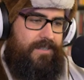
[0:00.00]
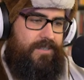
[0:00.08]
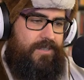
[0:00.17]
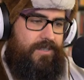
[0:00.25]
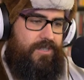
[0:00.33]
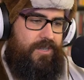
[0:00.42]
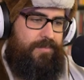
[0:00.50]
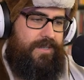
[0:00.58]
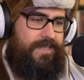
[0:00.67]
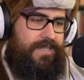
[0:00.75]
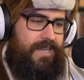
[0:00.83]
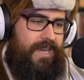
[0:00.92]
She should
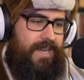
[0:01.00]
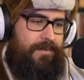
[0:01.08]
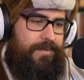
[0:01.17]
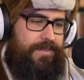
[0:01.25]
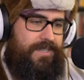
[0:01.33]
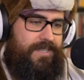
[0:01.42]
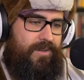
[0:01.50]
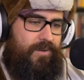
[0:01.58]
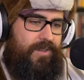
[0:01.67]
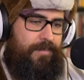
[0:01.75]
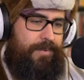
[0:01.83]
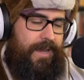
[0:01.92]
be inside, but this
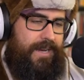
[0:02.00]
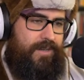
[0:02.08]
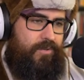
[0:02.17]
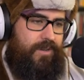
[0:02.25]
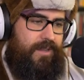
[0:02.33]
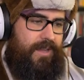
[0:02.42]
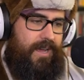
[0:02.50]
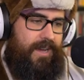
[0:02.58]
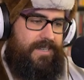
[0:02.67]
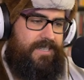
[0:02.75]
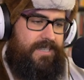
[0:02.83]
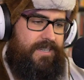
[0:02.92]
door and the back door are
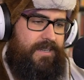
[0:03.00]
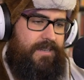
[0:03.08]
locked. Huh?